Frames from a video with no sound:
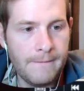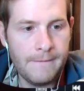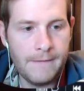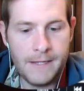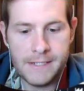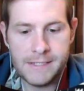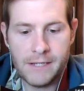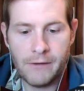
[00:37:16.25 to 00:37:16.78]

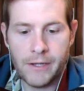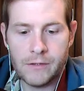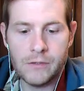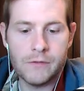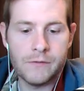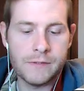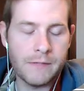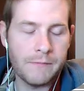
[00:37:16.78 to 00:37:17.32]
Until I
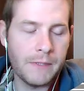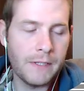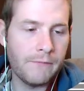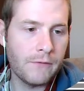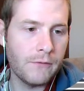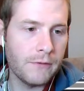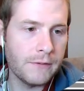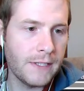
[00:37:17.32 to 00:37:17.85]
lose. I mean, of
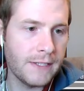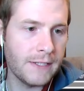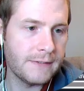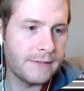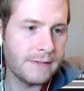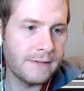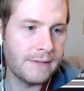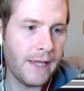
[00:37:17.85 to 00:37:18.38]
course,
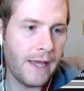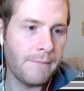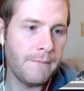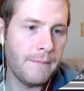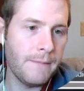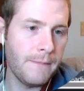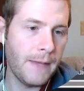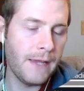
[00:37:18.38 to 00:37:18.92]
that
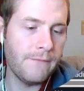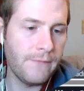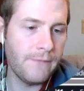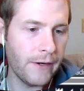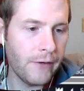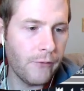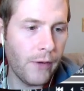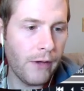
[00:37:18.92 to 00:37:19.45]
may
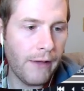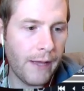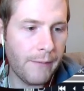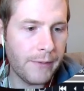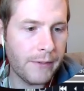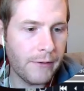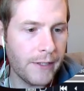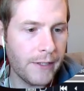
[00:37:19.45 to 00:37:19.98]
very well
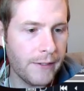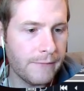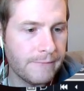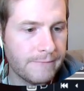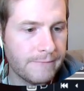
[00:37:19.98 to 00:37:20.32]
happen right here.